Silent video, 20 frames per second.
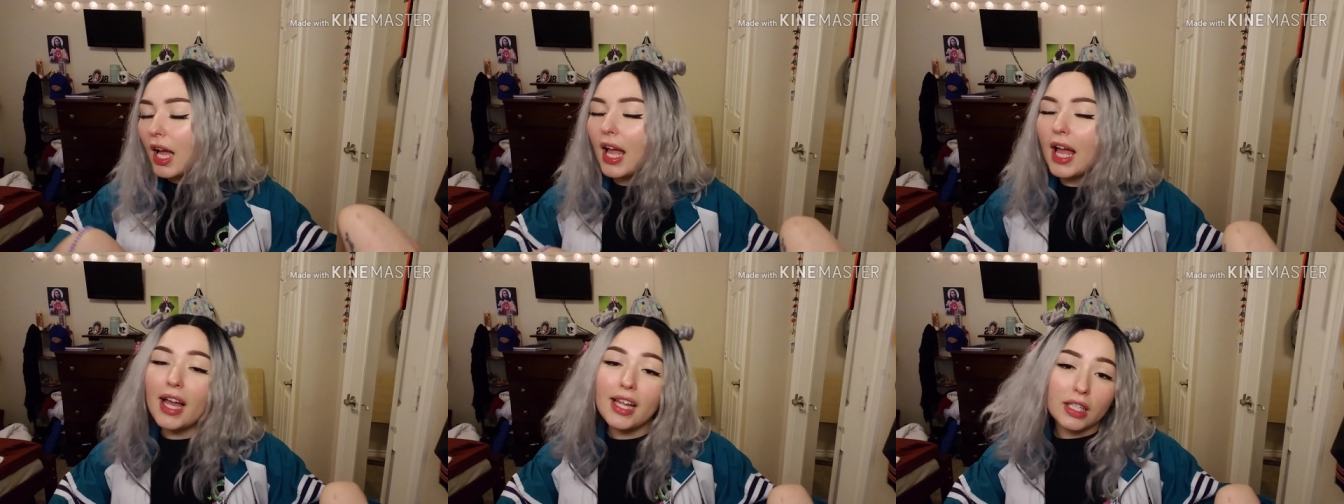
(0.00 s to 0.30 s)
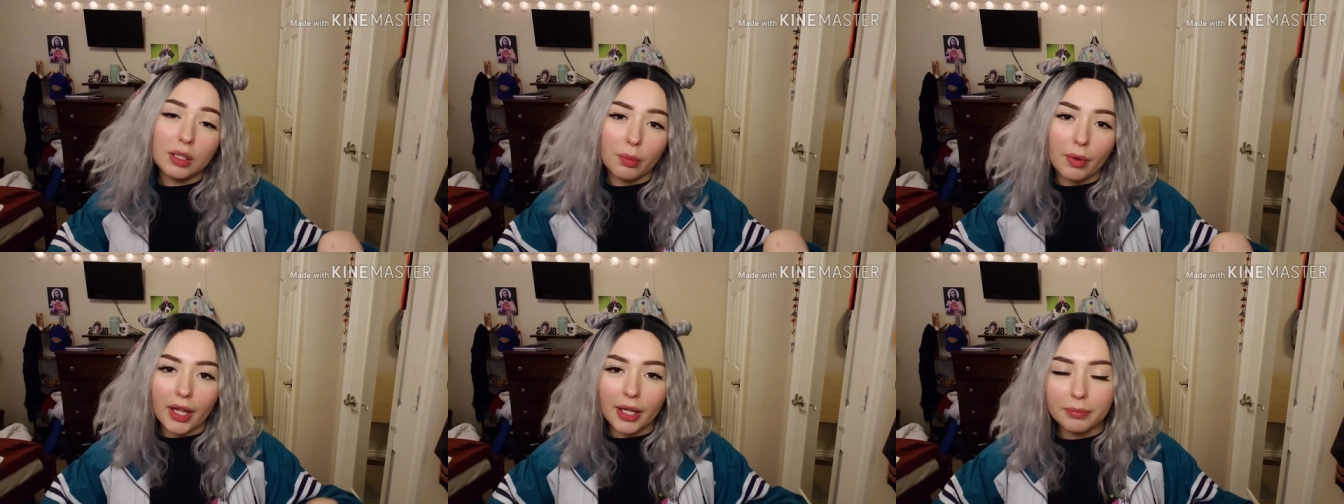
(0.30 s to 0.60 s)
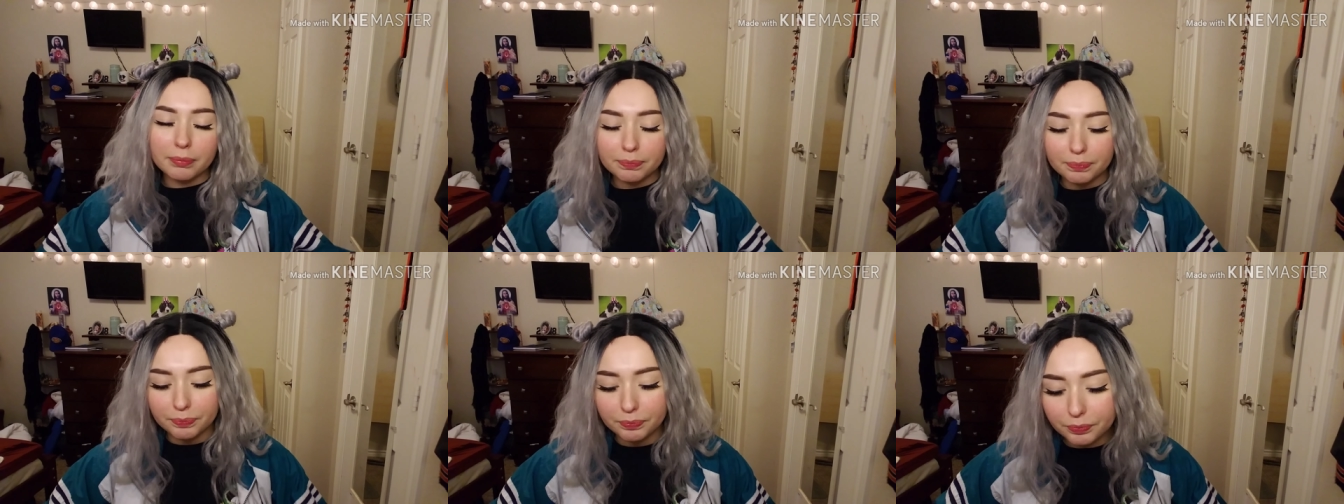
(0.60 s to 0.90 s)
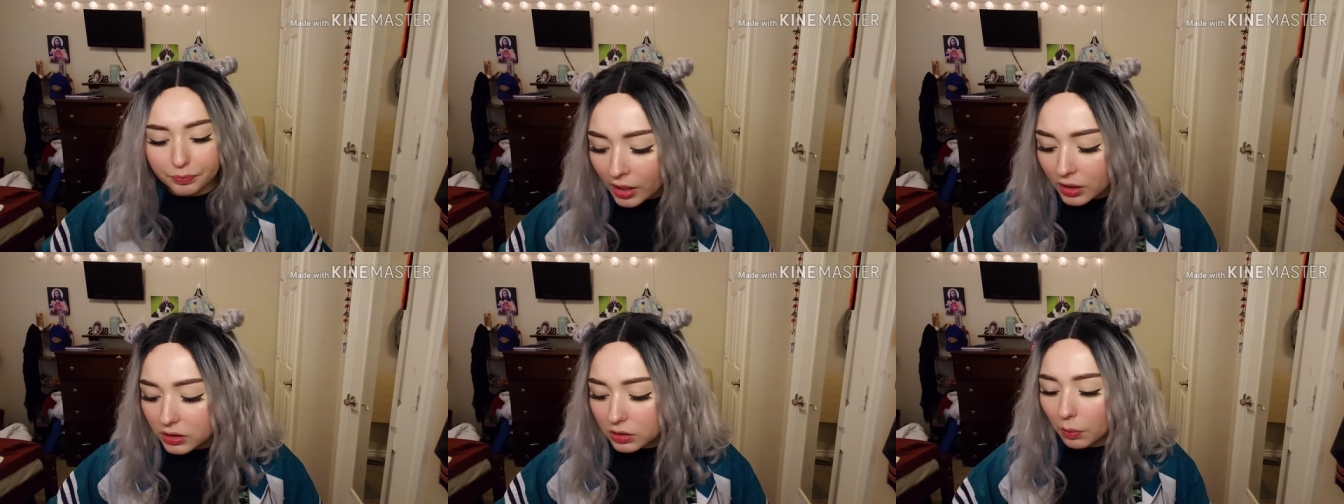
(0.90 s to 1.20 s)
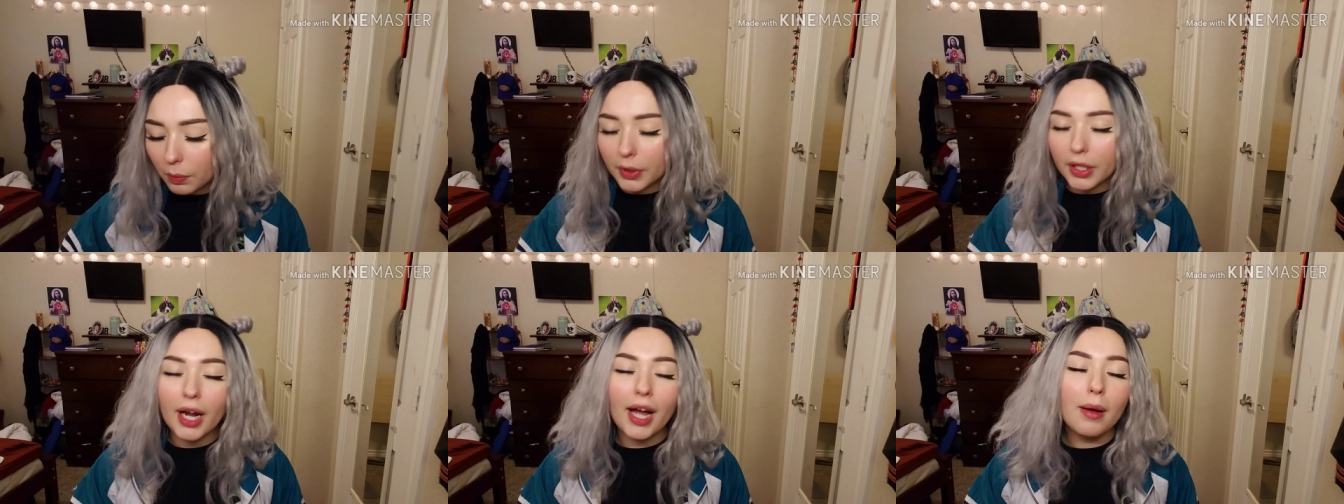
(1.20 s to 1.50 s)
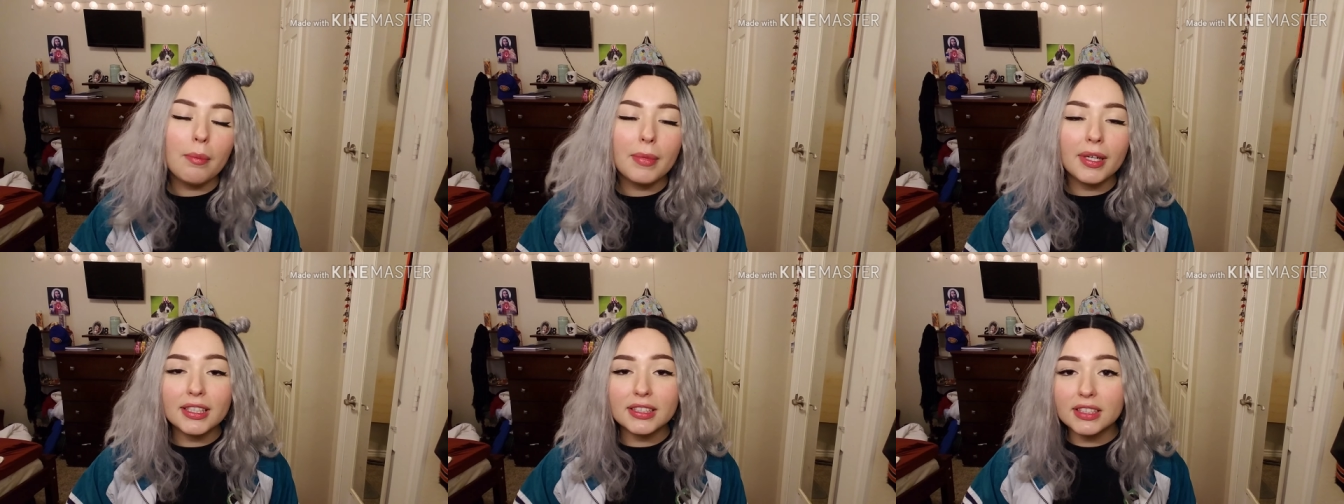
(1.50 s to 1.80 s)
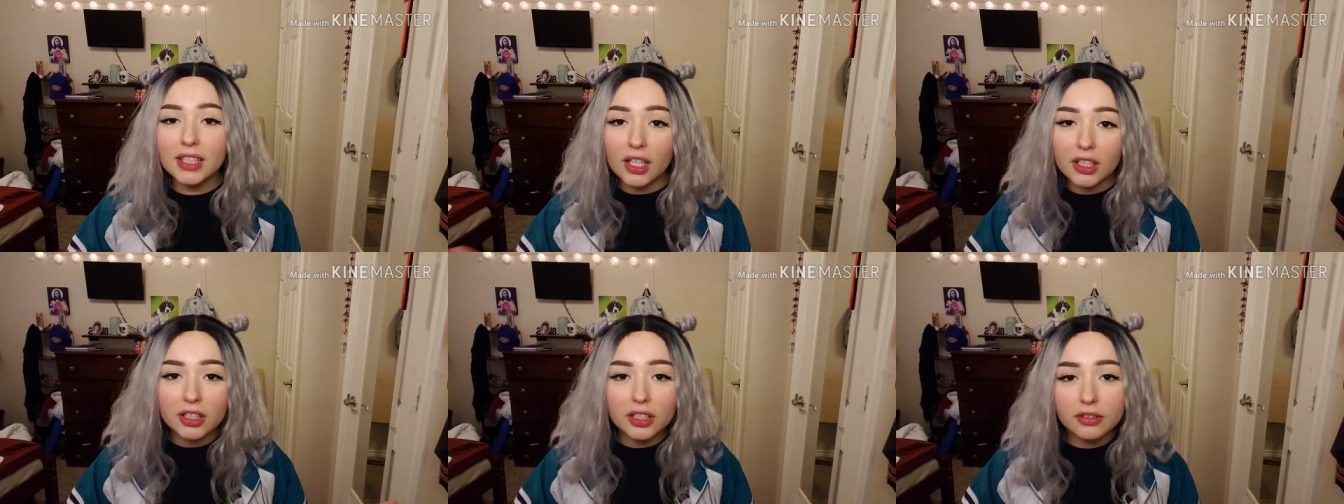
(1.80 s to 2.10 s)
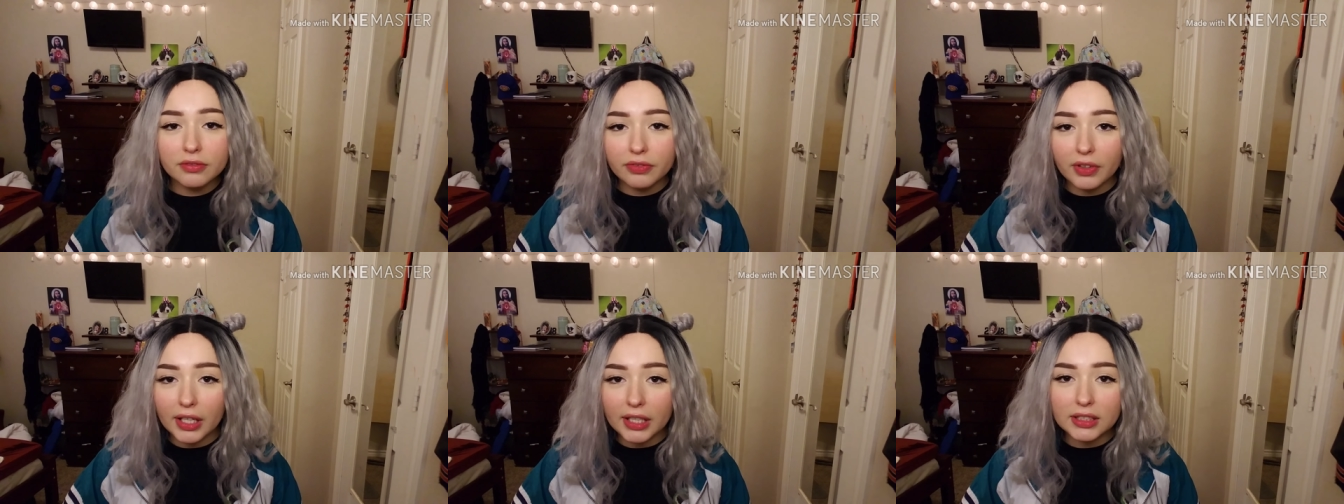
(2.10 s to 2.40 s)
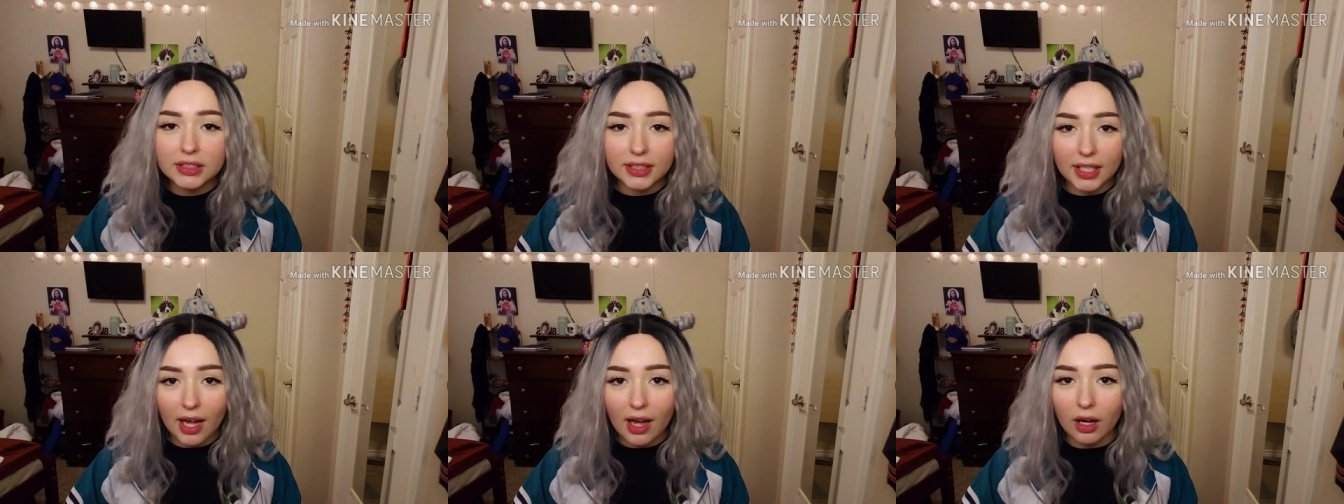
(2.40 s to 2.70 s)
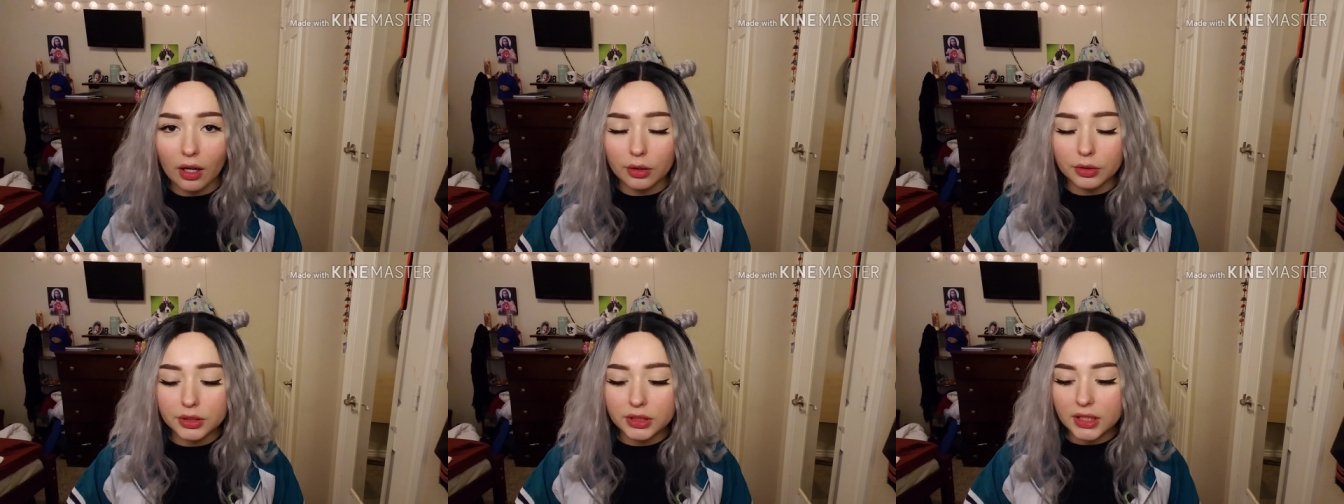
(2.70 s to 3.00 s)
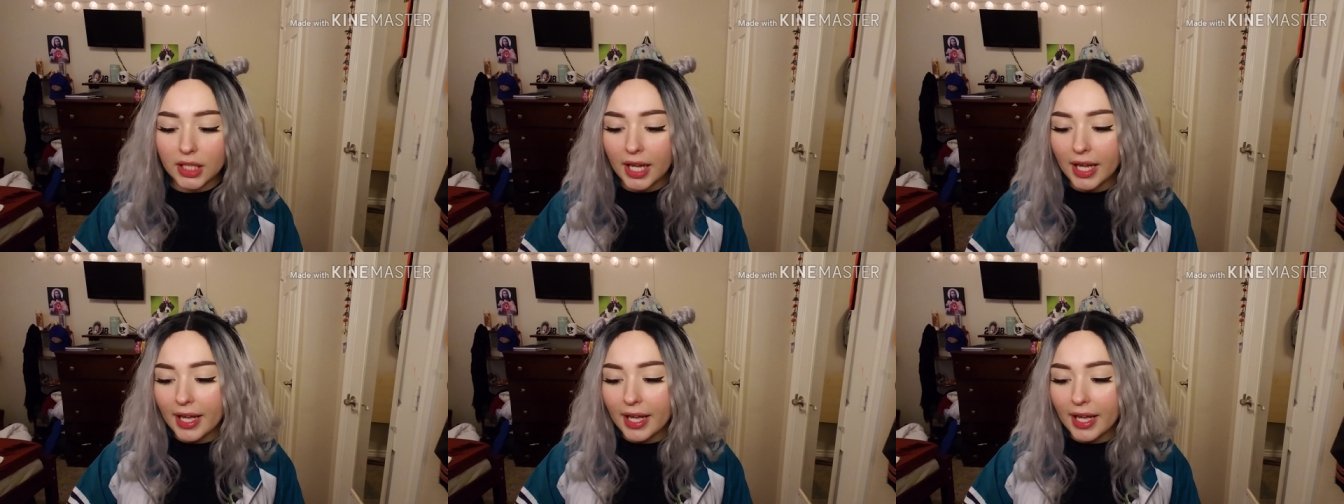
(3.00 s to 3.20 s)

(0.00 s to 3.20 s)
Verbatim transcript: Anyway, so we're at my southern friend's house,